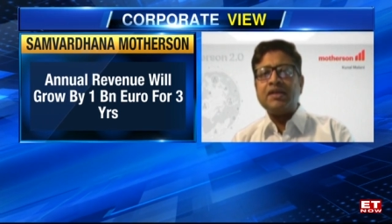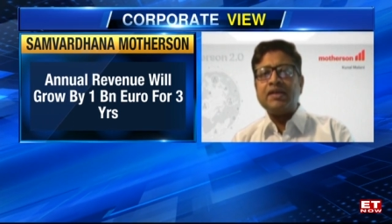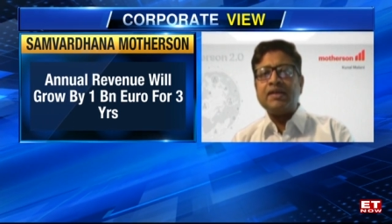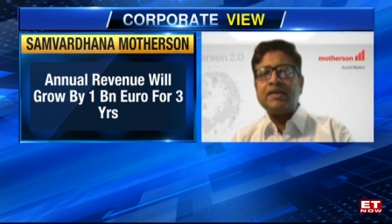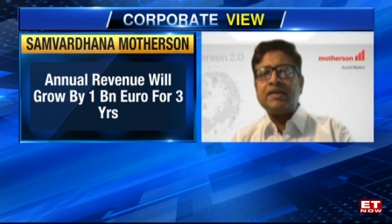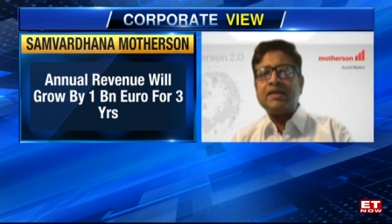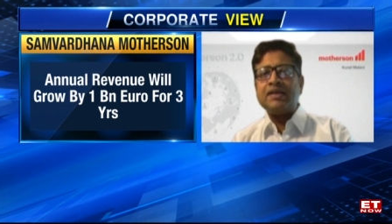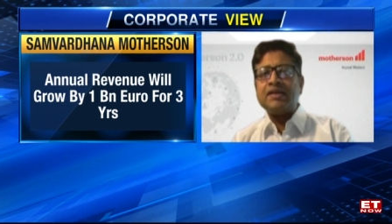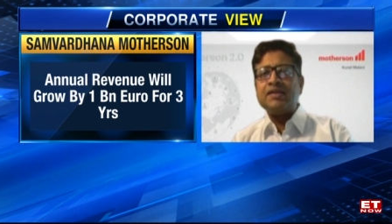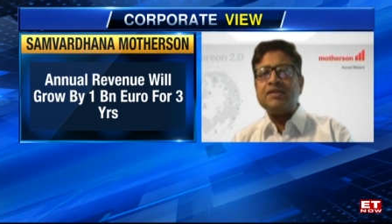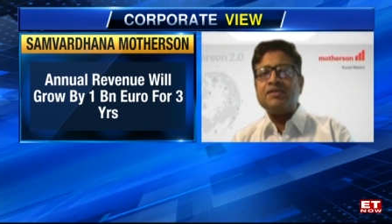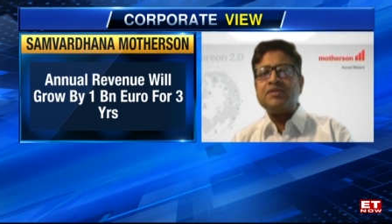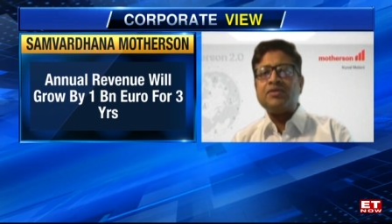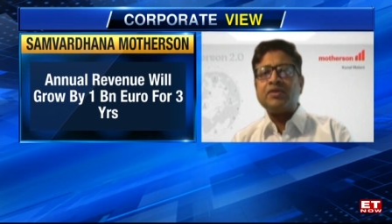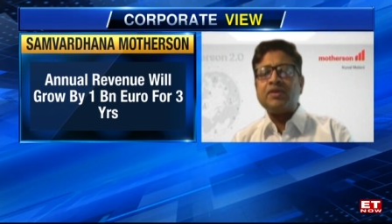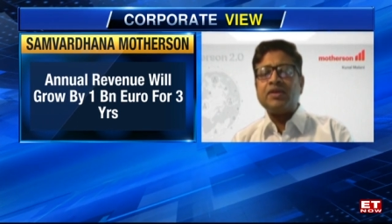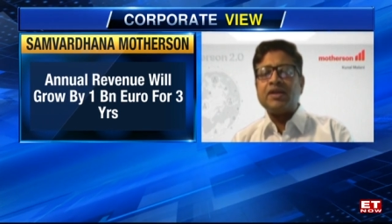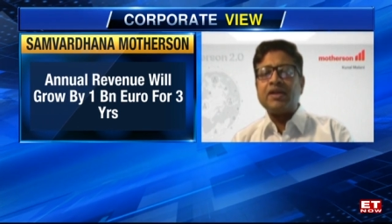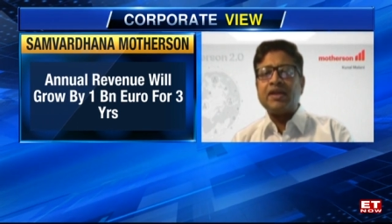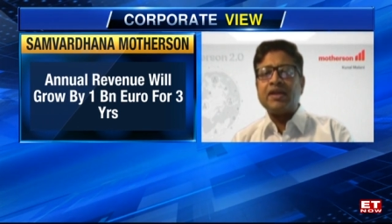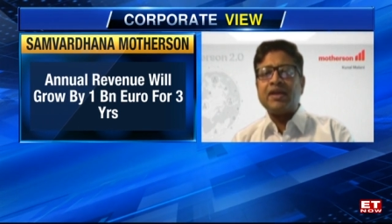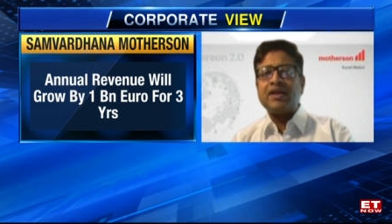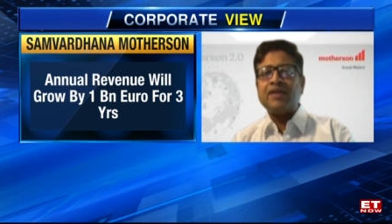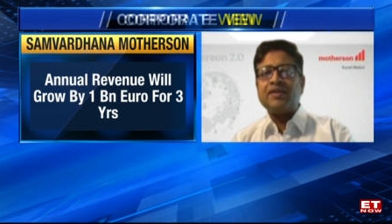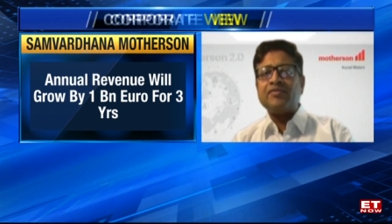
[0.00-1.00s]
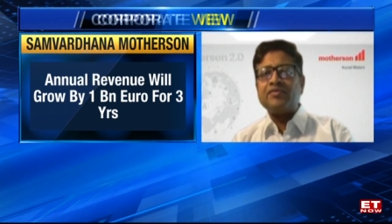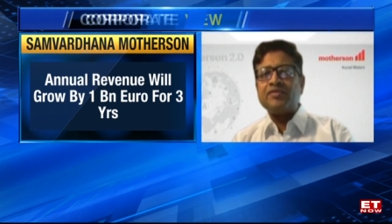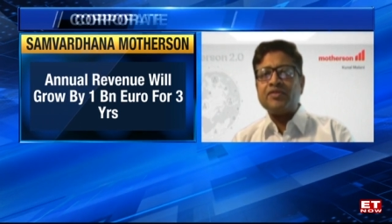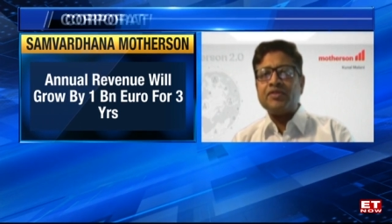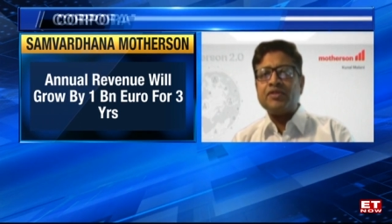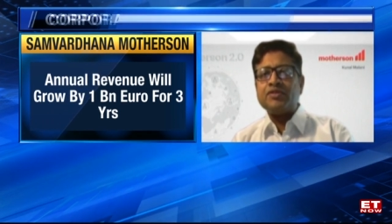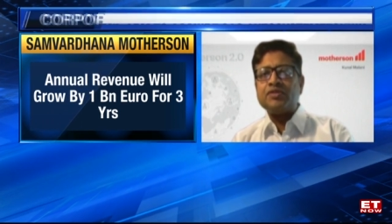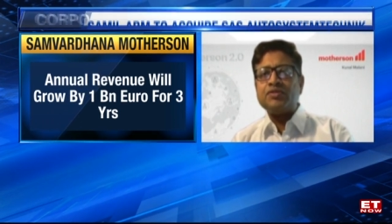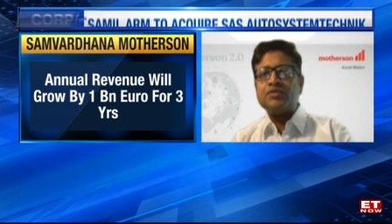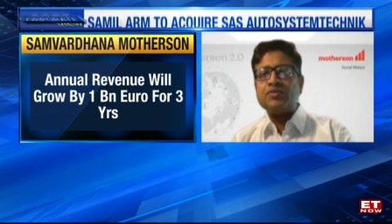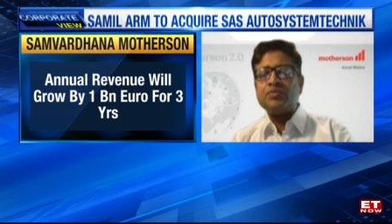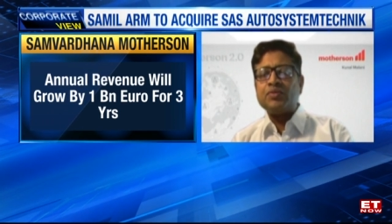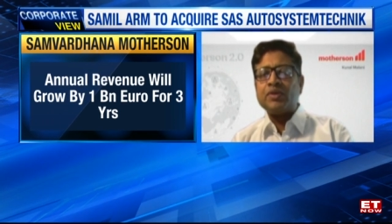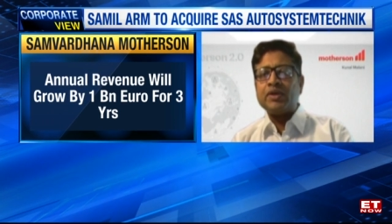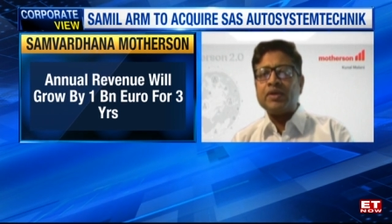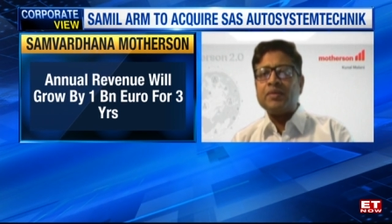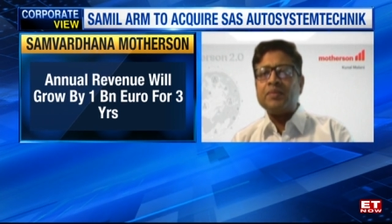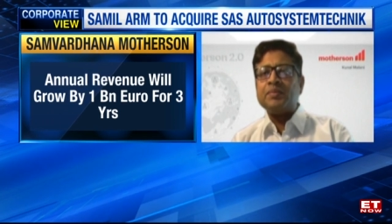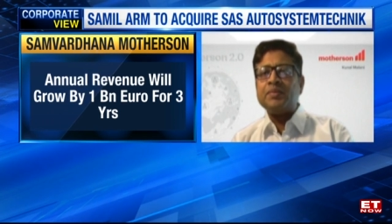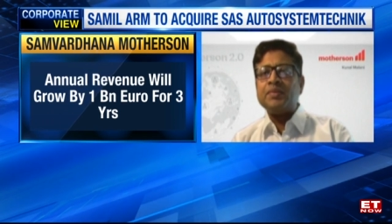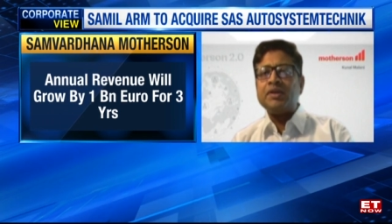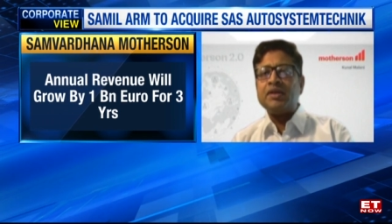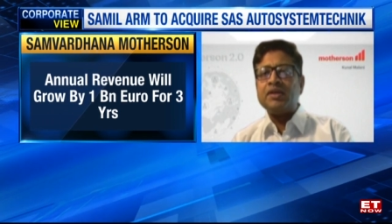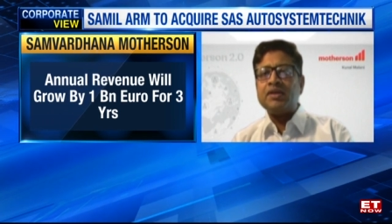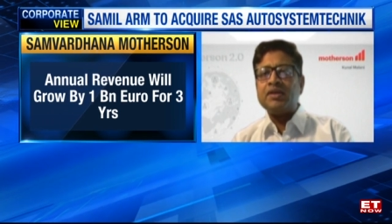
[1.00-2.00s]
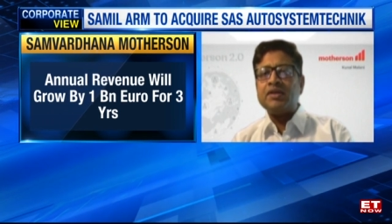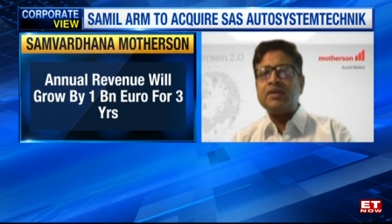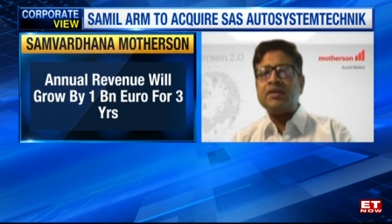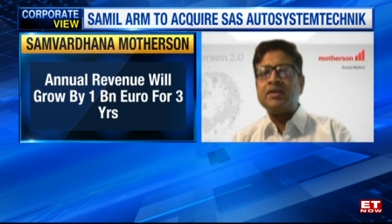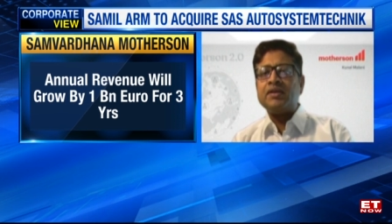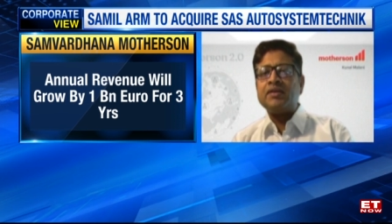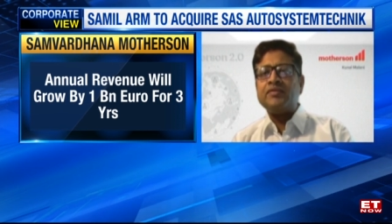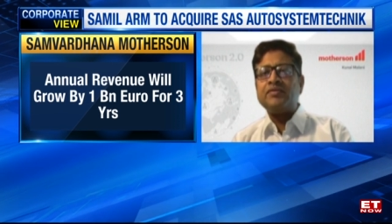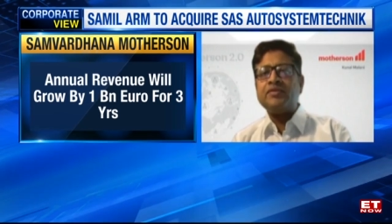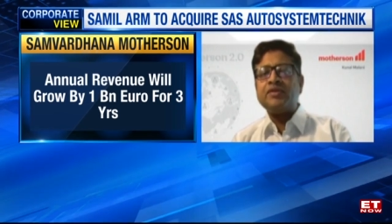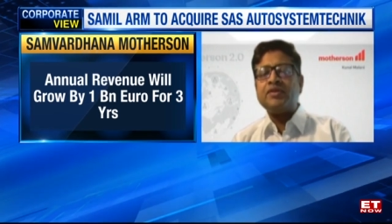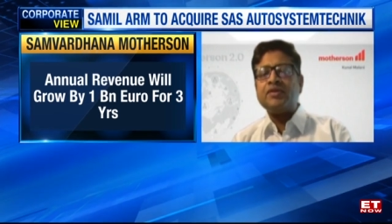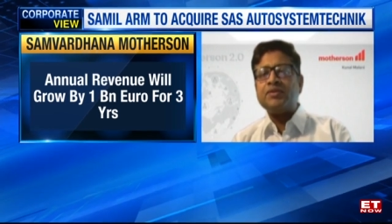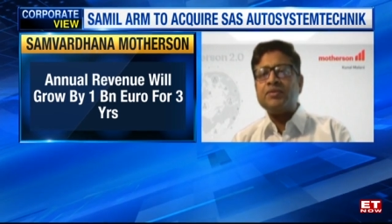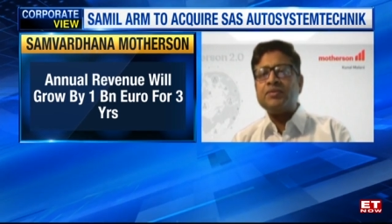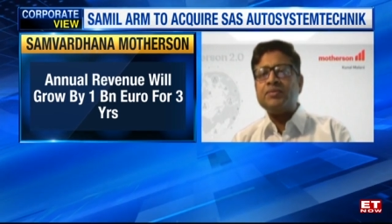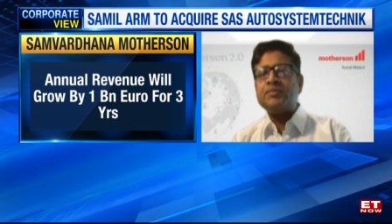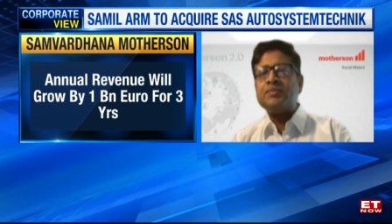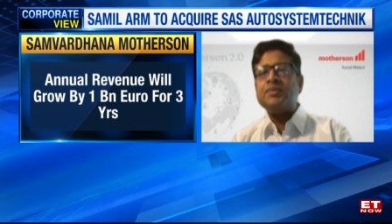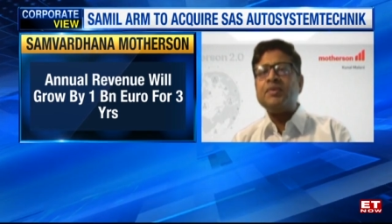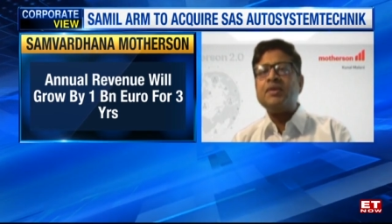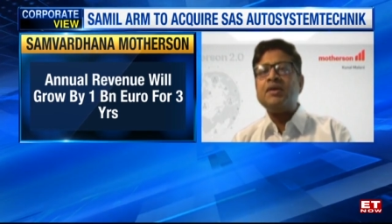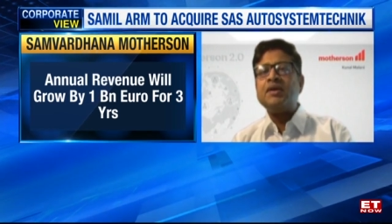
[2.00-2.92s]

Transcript: at least on an average, 1 billion revenue